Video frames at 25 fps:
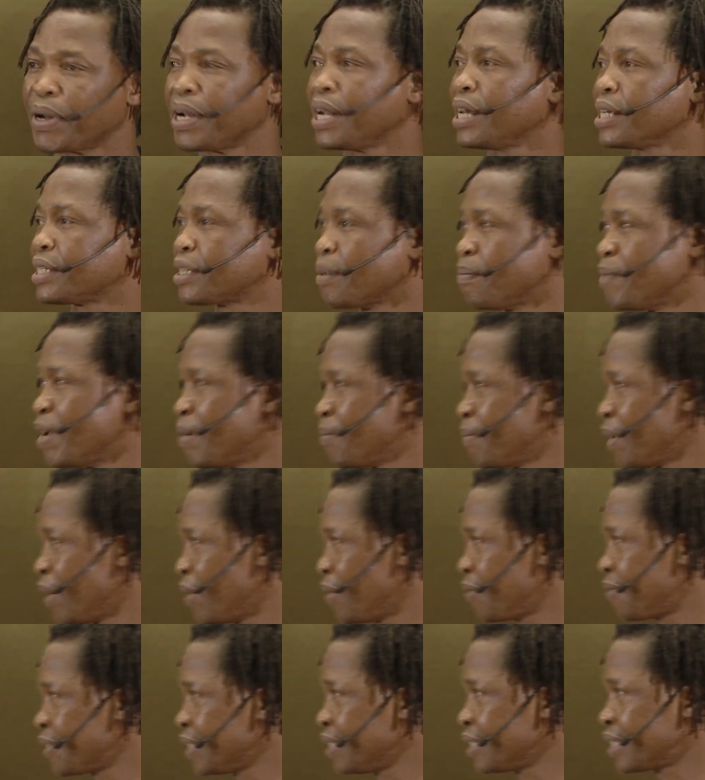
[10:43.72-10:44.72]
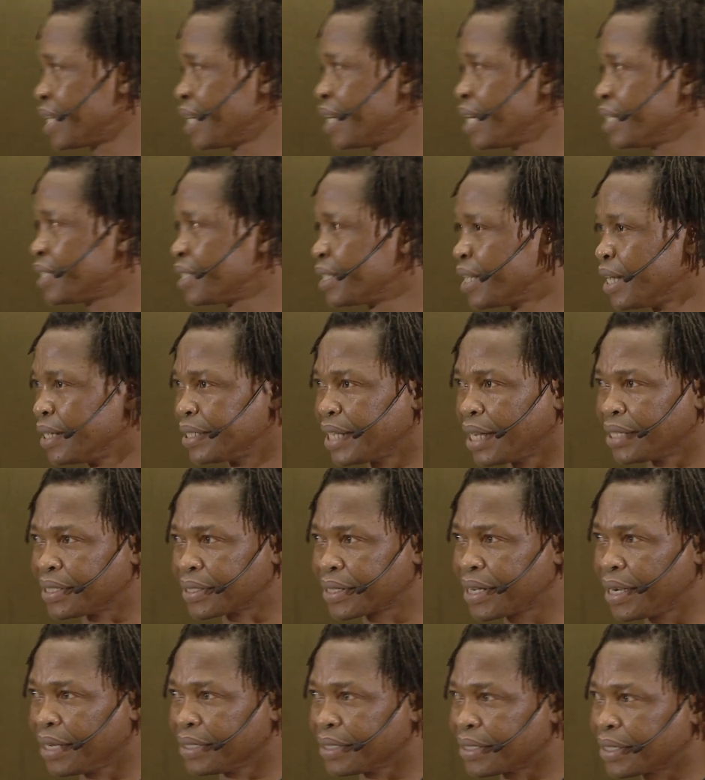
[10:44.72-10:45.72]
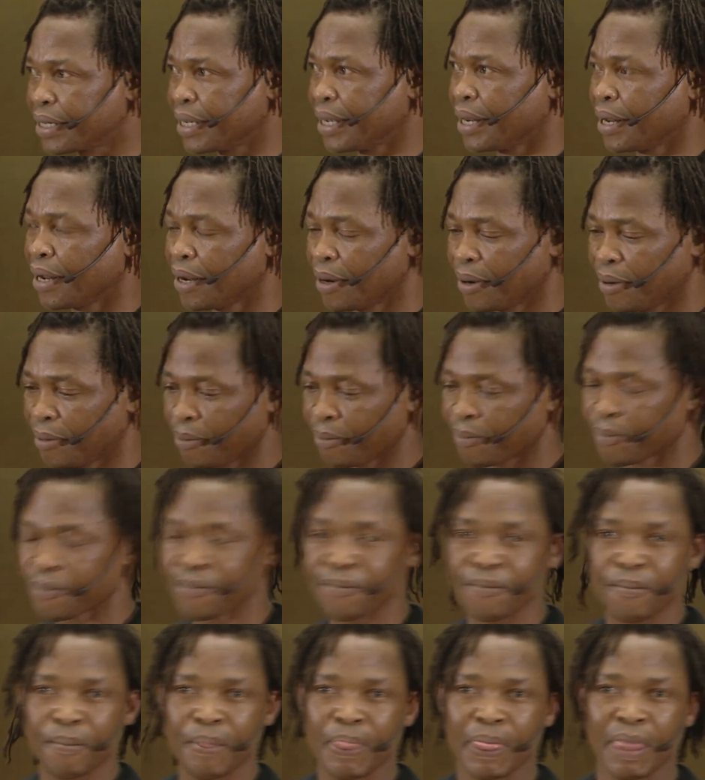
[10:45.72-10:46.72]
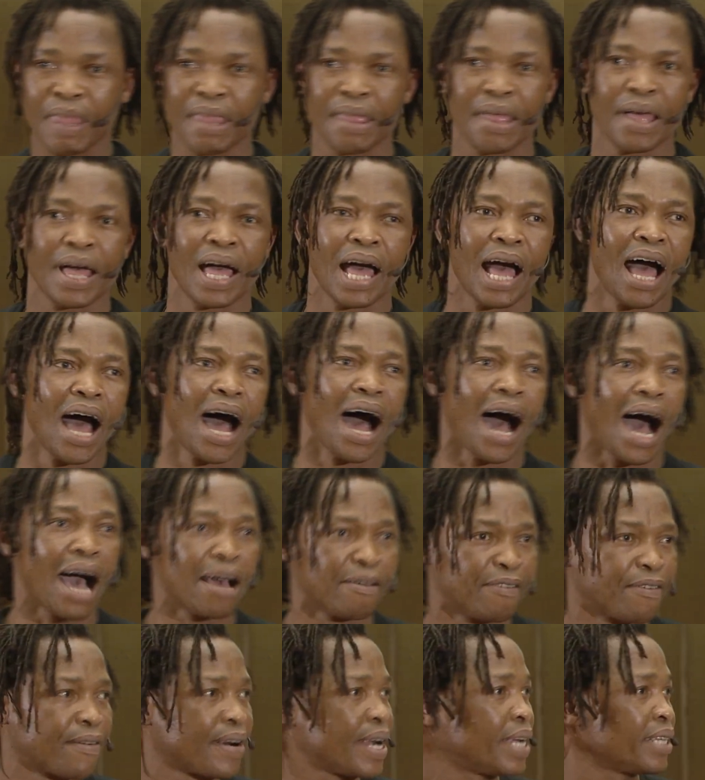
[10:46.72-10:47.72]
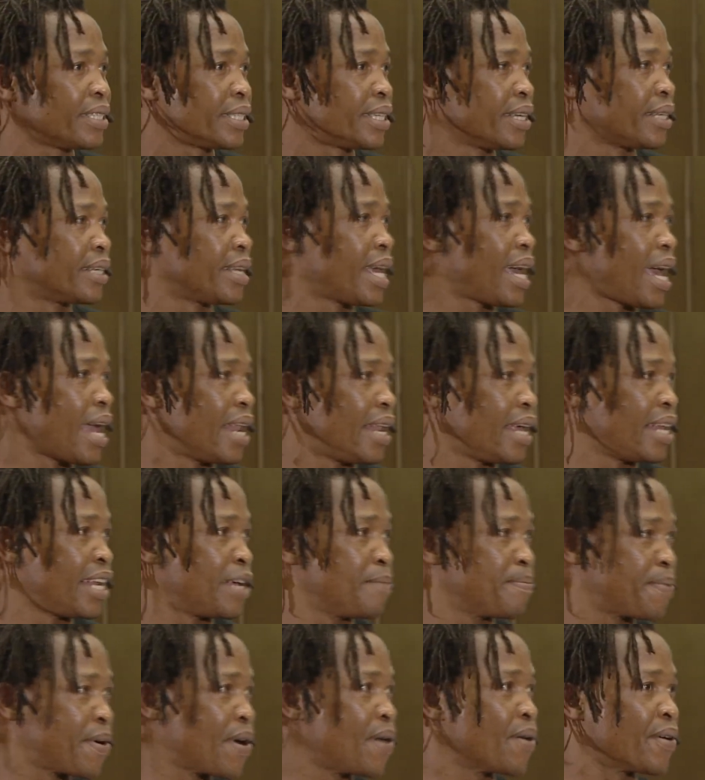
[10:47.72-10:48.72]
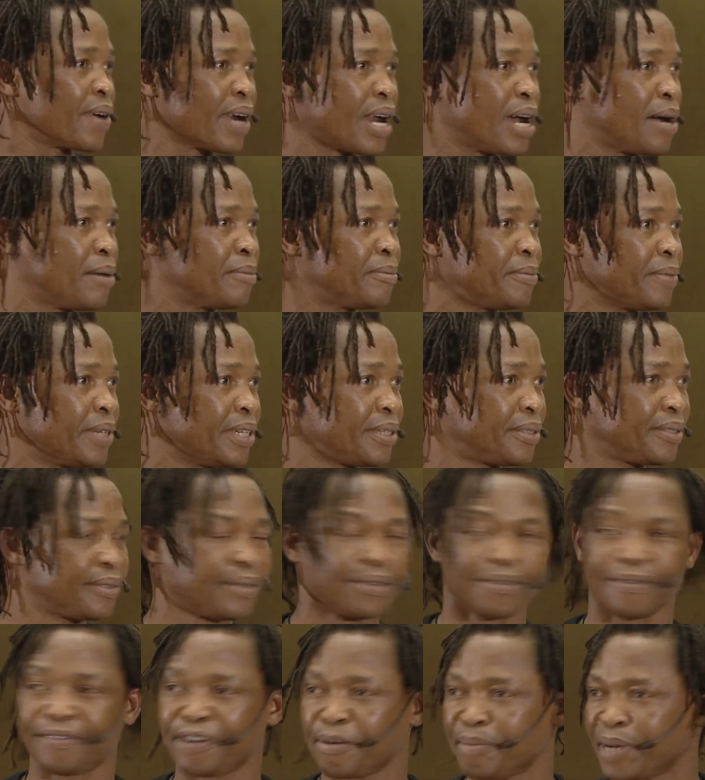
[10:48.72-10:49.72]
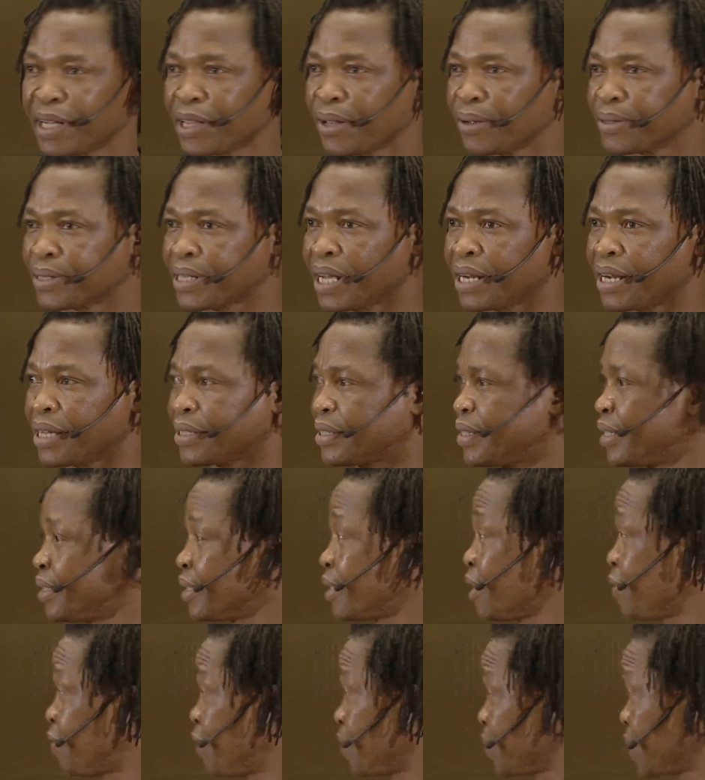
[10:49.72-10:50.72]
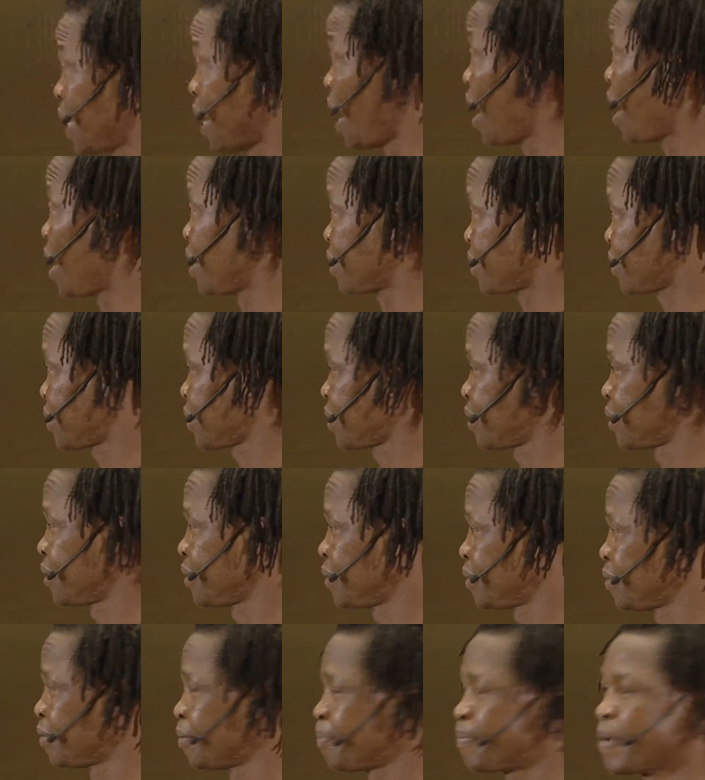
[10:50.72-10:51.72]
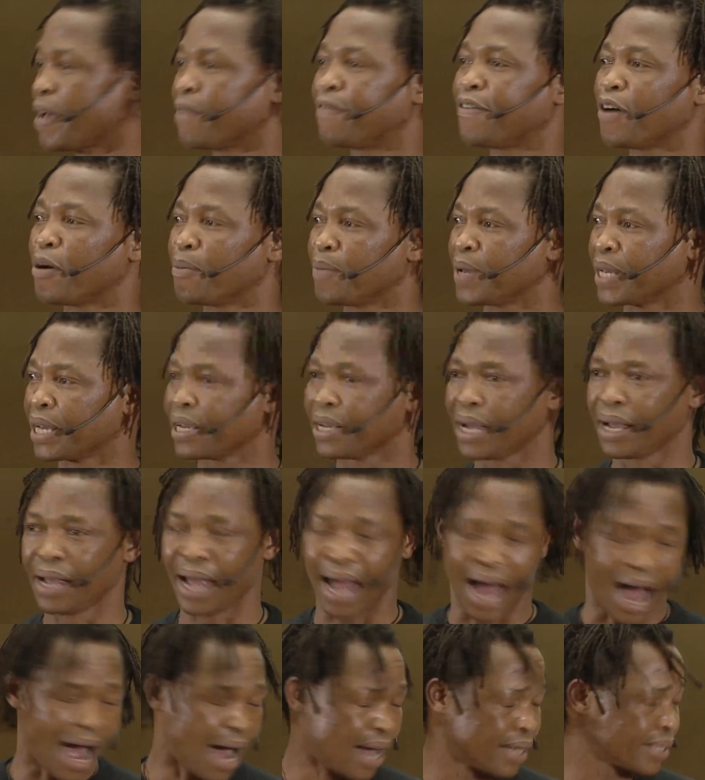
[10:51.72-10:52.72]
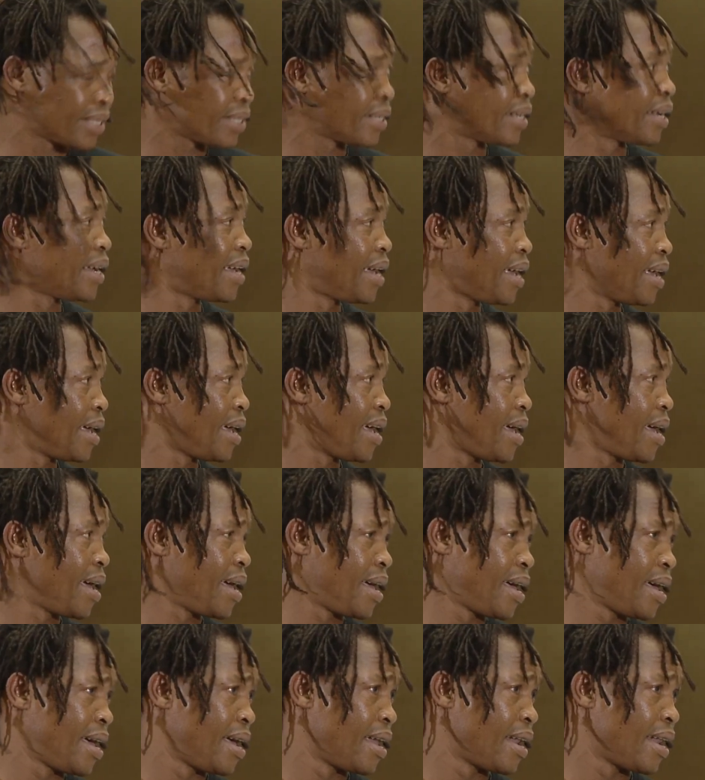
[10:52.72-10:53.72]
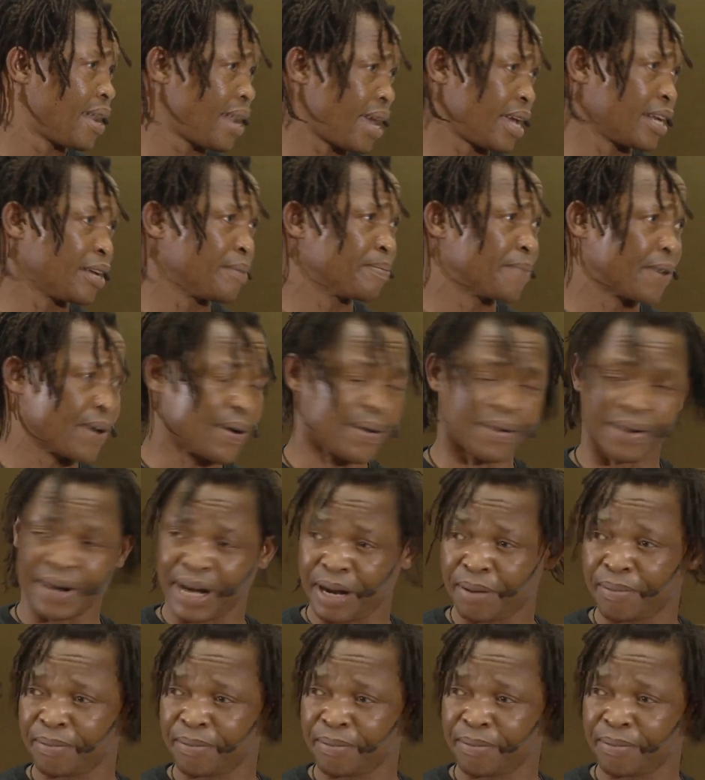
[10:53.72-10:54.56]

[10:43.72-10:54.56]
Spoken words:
as a member of International Dance Council, I've written a learning program for Matlosana Centre for the Arts, performing arts learning program,